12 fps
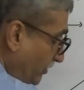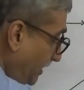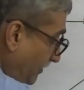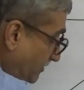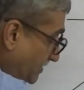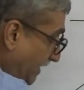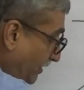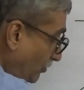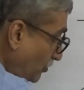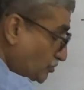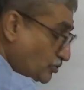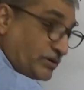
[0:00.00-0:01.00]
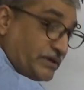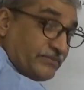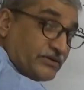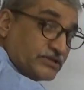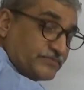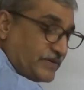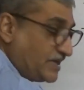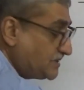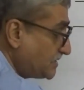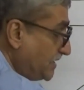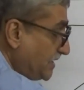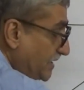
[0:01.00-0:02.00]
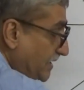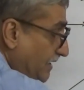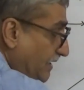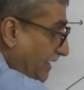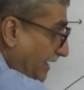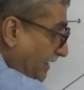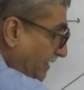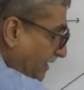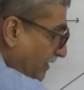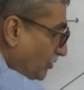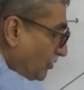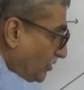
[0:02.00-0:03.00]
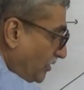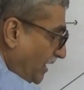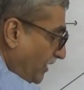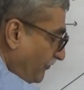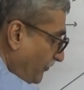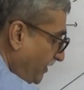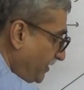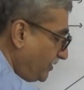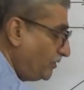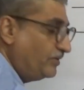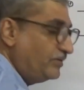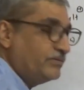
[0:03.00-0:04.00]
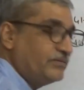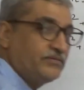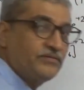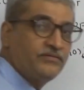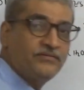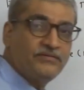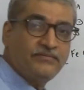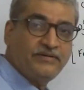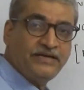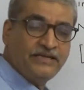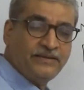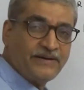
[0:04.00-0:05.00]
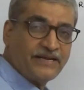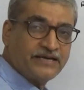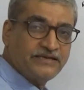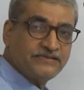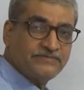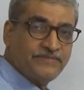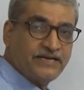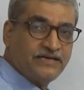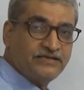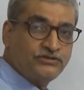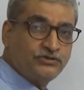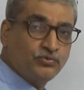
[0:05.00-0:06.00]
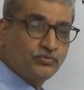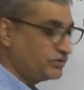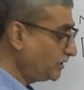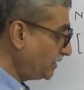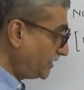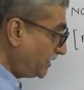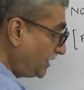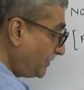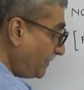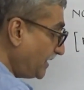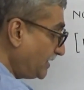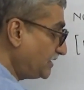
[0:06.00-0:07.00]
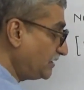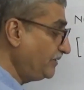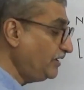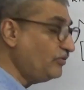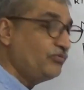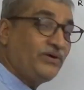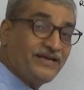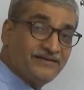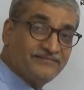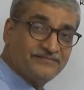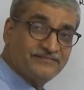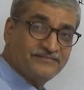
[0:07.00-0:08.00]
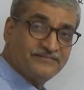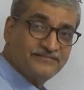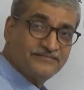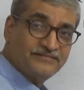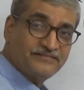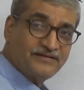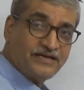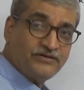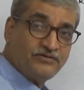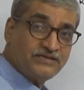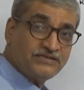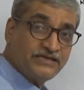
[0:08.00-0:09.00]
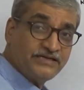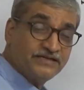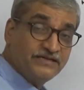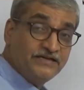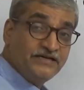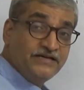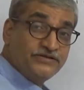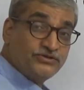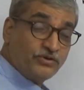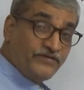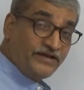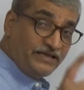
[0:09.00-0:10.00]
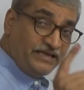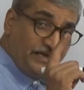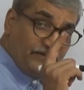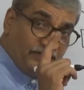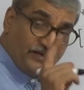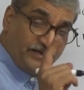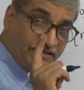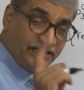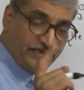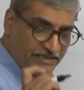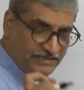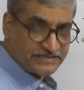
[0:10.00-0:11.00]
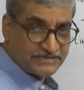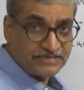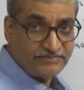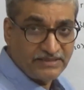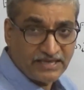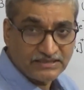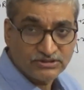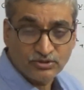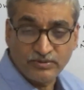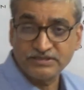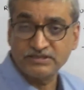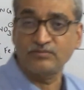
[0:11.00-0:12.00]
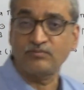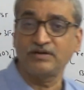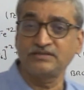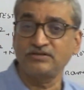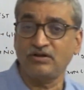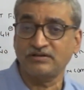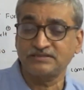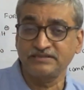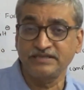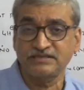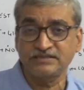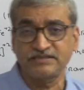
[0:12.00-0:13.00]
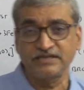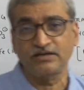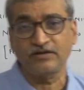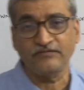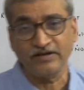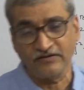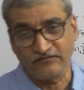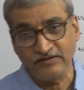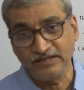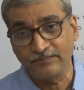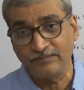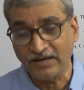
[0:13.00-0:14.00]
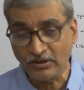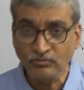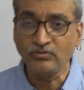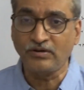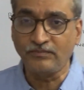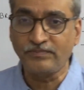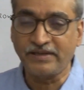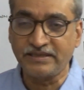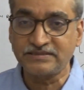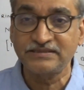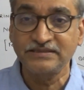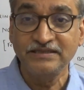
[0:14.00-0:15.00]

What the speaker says: Here it was nitrosonium because plus nitrito Fe in the brackets, parenthesis 2. Here parenthesis will be 1. Are you understanding? So when in the entrance exam they ask question, what is the oxidation state of Fe in the brown complex?